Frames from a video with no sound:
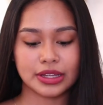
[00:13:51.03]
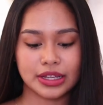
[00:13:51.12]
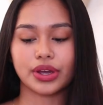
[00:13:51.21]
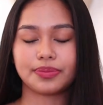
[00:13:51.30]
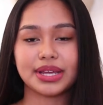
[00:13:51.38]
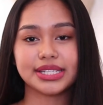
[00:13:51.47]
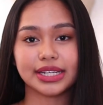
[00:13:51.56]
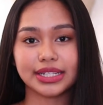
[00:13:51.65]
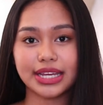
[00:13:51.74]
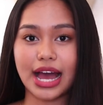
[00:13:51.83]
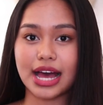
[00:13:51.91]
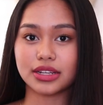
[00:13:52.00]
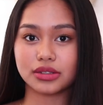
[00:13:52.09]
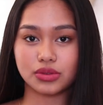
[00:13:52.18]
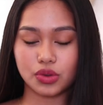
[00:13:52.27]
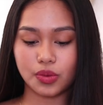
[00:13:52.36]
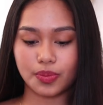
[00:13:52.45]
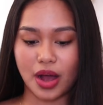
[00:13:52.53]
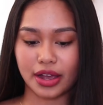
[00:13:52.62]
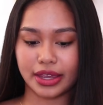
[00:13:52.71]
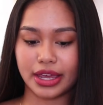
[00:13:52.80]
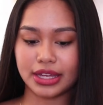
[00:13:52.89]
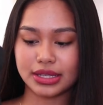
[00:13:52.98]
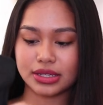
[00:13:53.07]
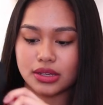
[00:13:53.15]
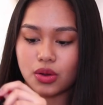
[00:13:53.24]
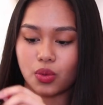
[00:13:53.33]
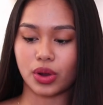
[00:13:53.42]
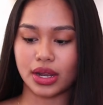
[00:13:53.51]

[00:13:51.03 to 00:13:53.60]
So it basically has two pockets.